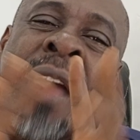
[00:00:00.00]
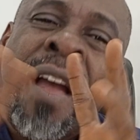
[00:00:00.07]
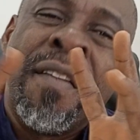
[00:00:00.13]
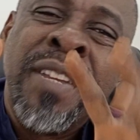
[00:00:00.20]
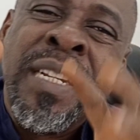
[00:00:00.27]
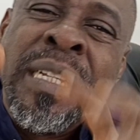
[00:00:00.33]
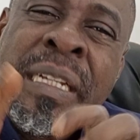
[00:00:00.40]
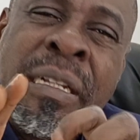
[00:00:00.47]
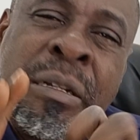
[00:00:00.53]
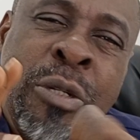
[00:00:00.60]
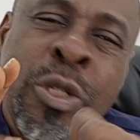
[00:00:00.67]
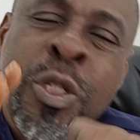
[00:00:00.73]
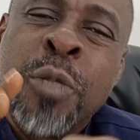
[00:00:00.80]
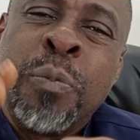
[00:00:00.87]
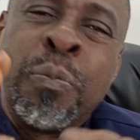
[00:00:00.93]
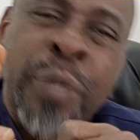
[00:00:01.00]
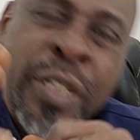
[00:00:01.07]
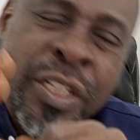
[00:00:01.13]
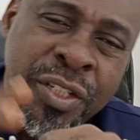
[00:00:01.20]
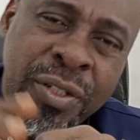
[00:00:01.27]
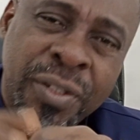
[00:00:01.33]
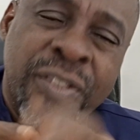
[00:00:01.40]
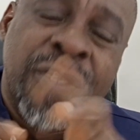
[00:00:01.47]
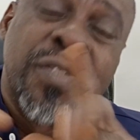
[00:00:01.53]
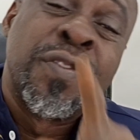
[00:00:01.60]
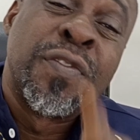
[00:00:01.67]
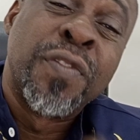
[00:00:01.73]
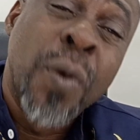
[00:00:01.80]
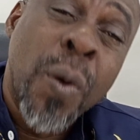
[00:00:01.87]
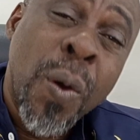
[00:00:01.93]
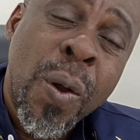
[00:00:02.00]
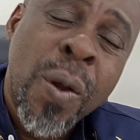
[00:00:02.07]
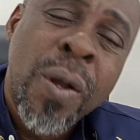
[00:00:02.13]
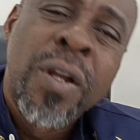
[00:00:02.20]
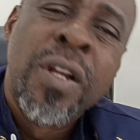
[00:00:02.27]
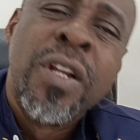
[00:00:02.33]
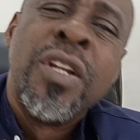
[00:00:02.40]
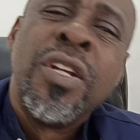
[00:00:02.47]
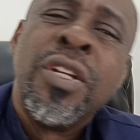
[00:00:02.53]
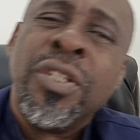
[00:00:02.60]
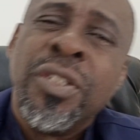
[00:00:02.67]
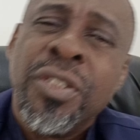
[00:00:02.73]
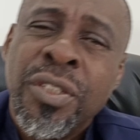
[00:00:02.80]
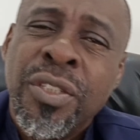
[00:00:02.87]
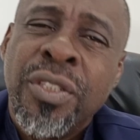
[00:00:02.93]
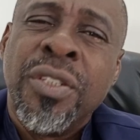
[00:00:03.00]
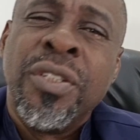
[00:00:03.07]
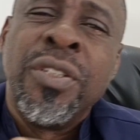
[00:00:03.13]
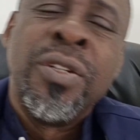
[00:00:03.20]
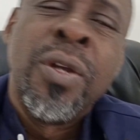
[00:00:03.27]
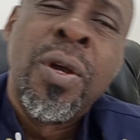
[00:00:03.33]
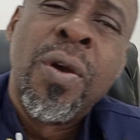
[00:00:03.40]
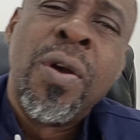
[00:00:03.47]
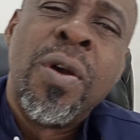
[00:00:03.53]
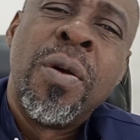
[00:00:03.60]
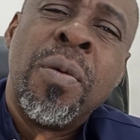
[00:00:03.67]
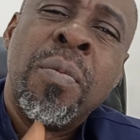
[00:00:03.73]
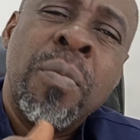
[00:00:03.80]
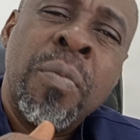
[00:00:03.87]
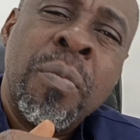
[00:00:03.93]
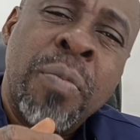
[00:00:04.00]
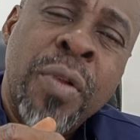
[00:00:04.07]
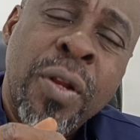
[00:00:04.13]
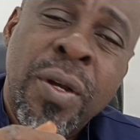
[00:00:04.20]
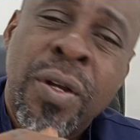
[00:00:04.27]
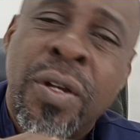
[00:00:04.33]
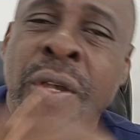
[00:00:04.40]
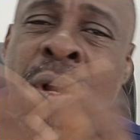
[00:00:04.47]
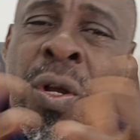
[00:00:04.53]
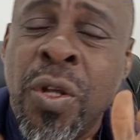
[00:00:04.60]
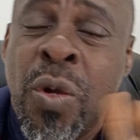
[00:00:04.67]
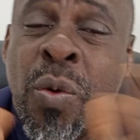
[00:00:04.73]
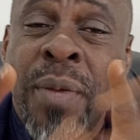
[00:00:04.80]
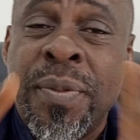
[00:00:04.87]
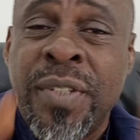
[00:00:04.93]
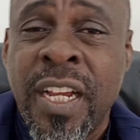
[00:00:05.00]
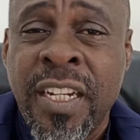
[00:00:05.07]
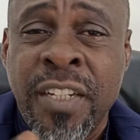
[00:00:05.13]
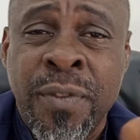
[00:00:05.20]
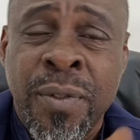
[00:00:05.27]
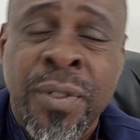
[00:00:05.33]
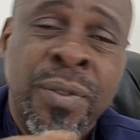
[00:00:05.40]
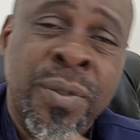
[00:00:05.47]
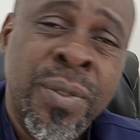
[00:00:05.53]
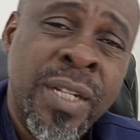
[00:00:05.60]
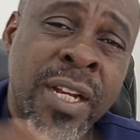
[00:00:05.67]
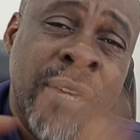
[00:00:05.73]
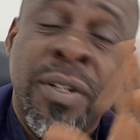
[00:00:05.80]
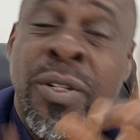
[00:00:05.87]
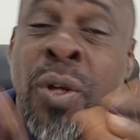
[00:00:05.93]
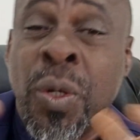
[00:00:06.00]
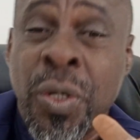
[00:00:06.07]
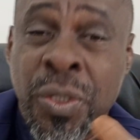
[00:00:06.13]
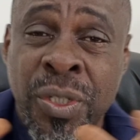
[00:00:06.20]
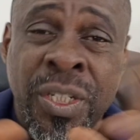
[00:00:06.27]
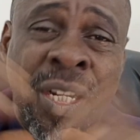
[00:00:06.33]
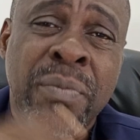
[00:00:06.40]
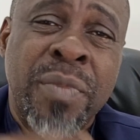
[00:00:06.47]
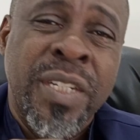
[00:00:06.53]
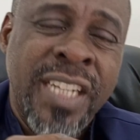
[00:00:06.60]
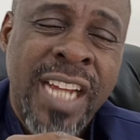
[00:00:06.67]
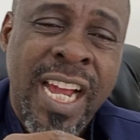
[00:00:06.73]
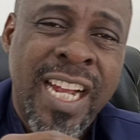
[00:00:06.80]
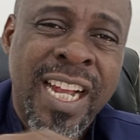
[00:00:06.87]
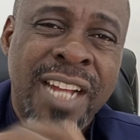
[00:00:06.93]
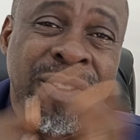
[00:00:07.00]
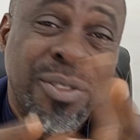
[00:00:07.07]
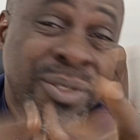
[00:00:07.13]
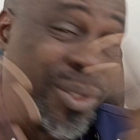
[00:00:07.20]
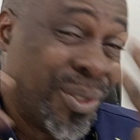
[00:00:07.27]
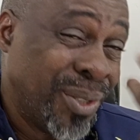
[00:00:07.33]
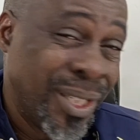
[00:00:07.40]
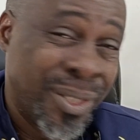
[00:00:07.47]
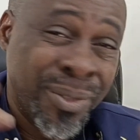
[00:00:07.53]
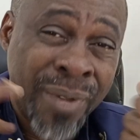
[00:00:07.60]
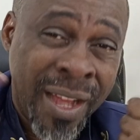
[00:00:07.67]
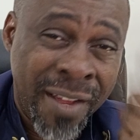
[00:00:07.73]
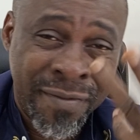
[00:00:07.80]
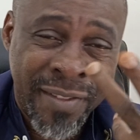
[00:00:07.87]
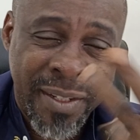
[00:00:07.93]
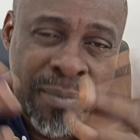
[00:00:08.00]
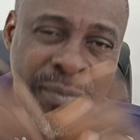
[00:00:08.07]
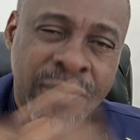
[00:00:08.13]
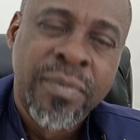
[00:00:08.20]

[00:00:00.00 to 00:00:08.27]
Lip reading: Having good pictures for your blog or your website if you want to go that route, or your social media account. You need to have them.